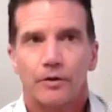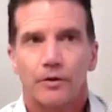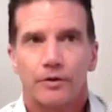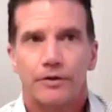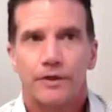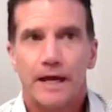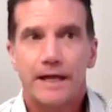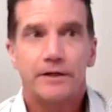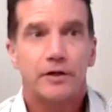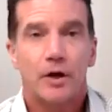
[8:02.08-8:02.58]

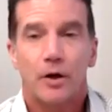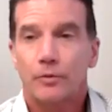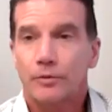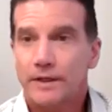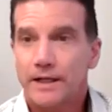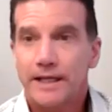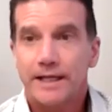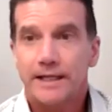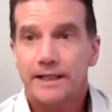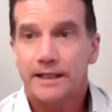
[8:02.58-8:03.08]
They don't
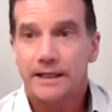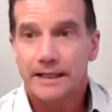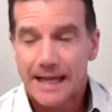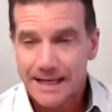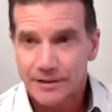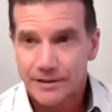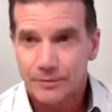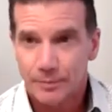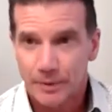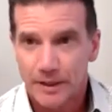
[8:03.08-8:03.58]
need
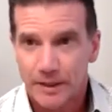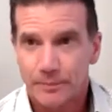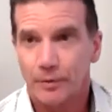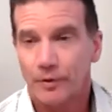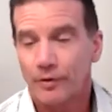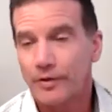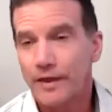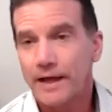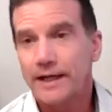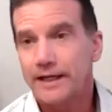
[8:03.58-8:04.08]
less
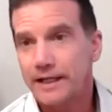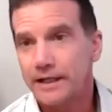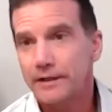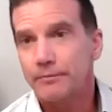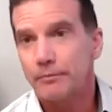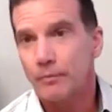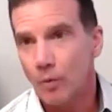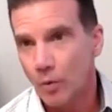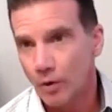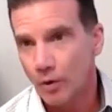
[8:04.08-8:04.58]
people, they need
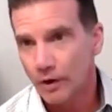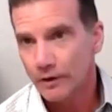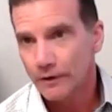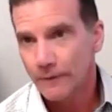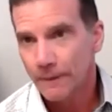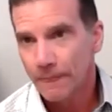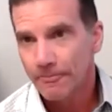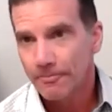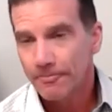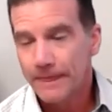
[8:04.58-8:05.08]
more.
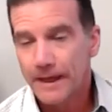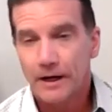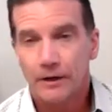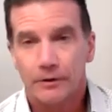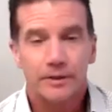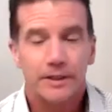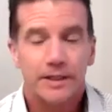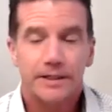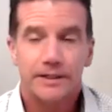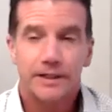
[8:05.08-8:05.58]
They
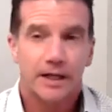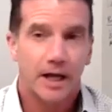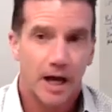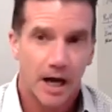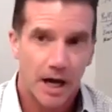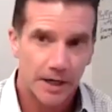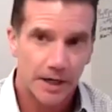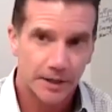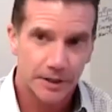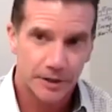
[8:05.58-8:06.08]
don't need to
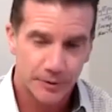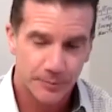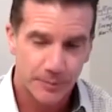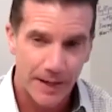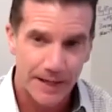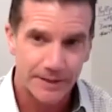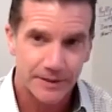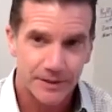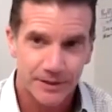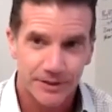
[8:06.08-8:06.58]
cut
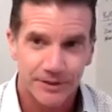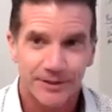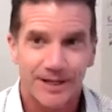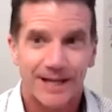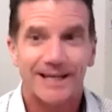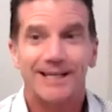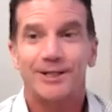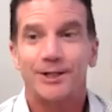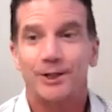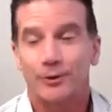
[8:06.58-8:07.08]
expenses, they
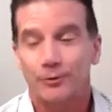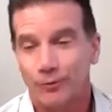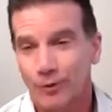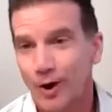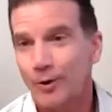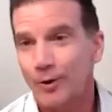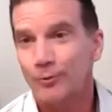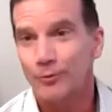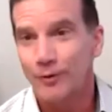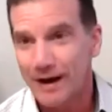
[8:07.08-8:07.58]
need to
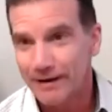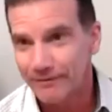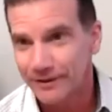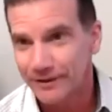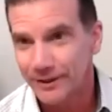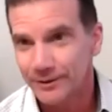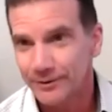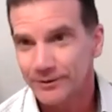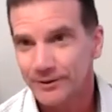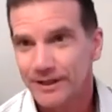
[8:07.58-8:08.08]
grow
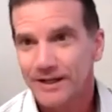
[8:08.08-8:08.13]
revenue.